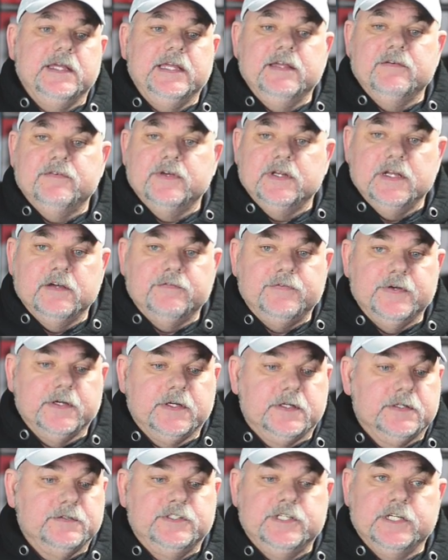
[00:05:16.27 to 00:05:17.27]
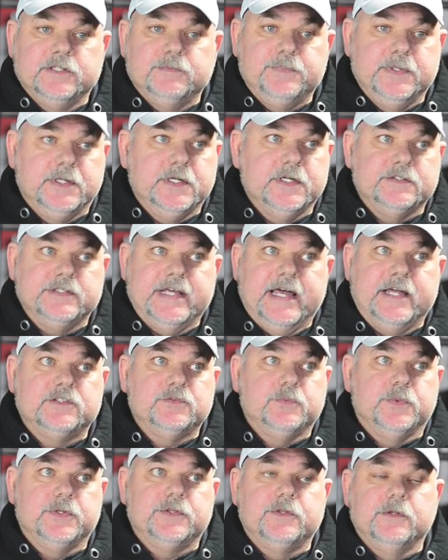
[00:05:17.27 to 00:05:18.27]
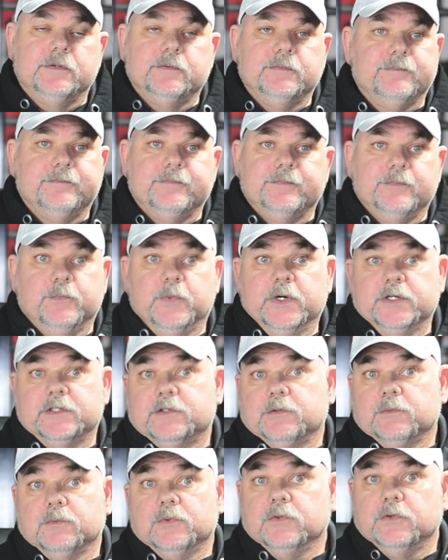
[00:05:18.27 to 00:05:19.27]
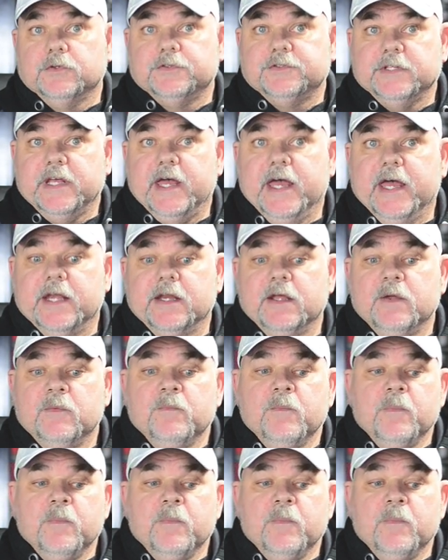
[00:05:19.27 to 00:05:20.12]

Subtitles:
even if it just because that's what the rules said.